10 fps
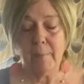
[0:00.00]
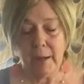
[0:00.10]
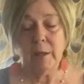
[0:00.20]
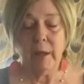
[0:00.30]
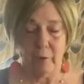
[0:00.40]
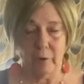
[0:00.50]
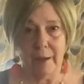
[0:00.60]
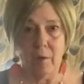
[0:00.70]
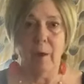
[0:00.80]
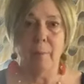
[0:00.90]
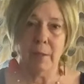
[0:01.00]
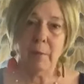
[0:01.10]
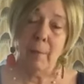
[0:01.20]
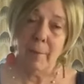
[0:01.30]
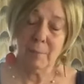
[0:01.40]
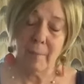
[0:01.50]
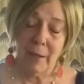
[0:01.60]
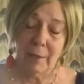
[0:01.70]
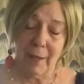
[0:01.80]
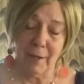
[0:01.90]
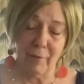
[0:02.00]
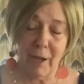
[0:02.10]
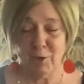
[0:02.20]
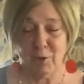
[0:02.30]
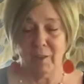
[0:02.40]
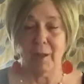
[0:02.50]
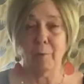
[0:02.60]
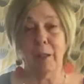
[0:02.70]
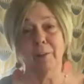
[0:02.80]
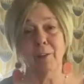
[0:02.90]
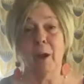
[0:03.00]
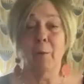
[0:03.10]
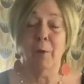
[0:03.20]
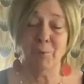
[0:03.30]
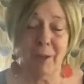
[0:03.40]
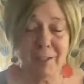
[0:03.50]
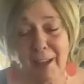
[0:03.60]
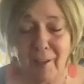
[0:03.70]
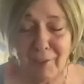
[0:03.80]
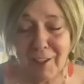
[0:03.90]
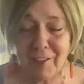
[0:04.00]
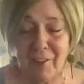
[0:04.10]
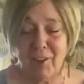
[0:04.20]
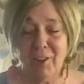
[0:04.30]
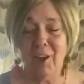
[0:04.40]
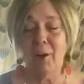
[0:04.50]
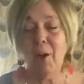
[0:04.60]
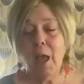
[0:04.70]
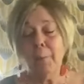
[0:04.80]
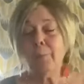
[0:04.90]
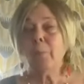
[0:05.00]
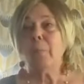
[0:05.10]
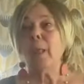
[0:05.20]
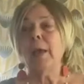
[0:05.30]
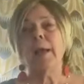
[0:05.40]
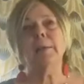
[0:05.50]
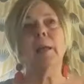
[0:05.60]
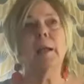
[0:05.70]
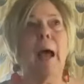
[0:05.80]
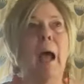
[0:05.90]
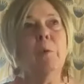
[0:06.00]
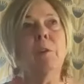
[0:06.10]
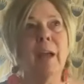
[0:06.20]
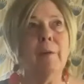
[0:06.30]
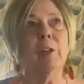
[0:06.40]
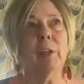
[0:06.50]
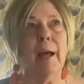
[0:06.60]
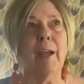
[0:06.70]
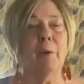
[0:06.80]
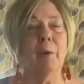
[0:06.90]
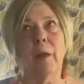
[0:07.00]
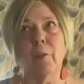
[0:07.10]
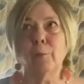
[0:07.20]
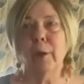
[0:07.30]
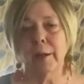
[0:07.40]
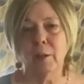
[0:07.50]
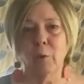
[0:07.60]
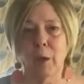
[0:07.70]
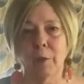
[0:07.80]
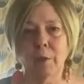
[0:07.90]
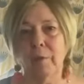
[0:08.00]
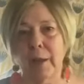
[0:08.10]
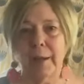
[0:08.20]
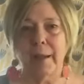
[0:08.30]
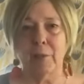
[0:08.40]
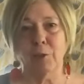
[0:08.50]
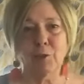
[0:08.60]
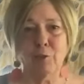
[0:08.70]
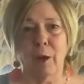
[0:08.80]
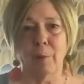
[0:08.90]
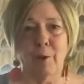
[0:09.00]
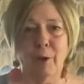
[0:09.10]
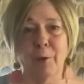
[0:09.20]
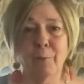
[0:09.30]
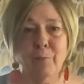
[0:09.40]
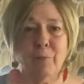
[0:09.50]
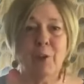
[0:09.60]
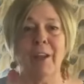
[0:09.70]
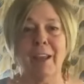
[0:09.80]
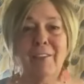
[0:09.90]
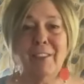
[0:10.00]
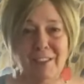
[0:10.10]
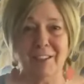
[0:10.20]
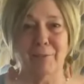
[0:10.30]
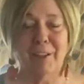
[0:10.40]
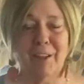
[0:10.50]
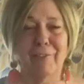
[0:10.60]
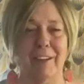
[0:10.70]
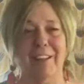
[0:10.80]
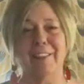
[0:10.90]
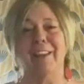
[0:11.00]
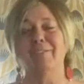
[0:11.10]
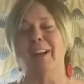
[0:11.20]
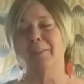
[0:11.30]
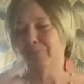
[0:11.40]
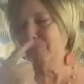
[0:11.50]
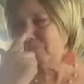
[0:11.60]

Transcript: I made another vow. I must make a lot of vows. You think, well, I was raised Catholic, so there you go. And I said, I will never lie to another pregnant woman. And then I ate the strawberry. This is a really funny thing, right?